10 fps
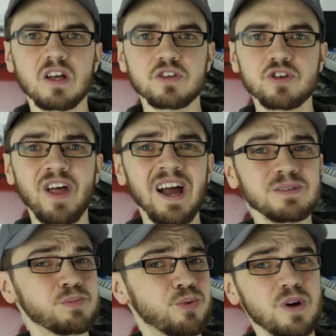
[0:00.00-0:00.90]
So that
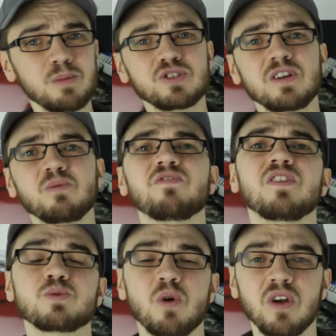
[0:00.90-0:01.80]
is pretty much it for
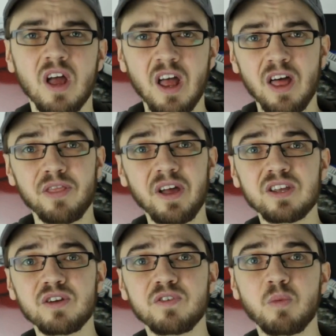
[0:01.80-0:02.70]
this one.
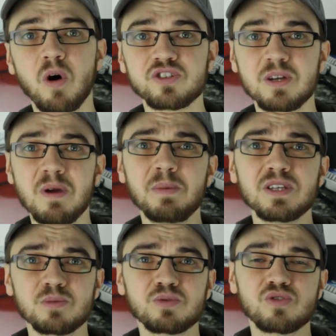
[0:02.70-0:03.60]
Thank you for watching. Maybe
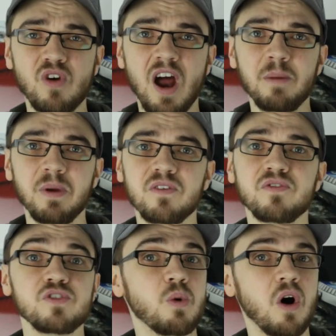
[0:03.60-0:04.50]
subscribe
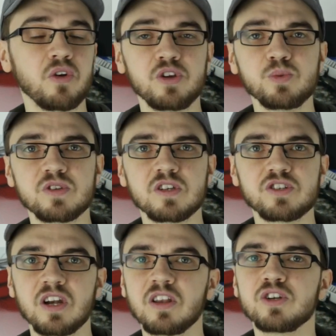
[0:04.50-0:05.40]
if you are new to the
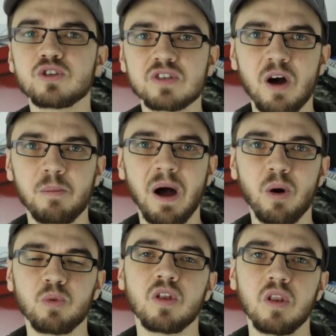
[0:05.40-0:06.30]
channel. It does help
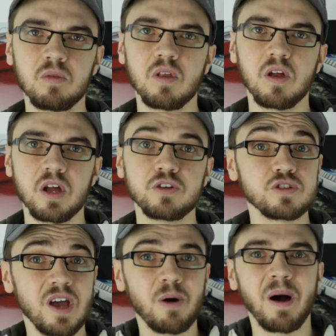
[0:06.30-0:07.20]
out
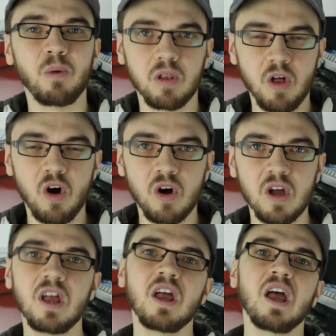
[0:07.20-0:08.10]
a
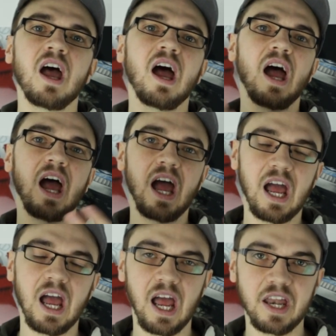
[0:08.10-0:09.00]
lot,
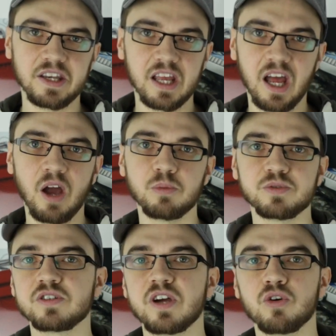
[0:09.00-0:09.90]
and yeah,
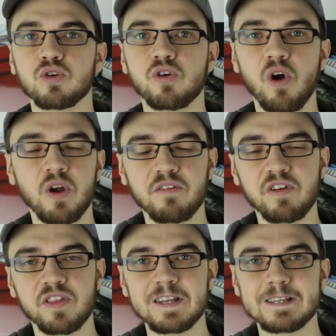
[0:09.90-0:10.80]
helps the channel grow and
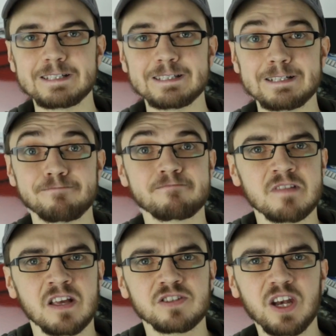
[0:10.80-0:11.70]
everything like that.
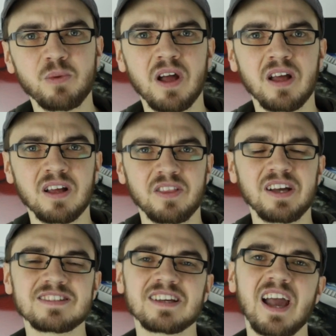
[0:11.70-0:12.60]
So anyway,
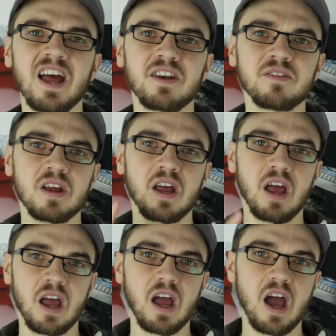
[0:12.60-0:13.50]
thanks again.
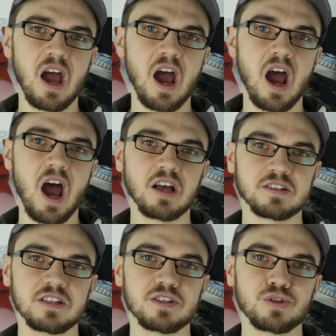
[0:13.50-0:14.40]
I'll
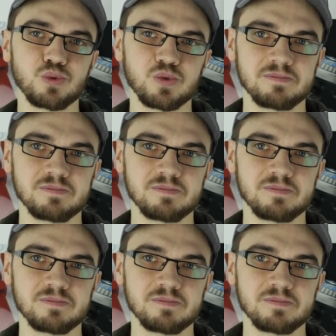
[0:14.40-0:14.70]
see you soon.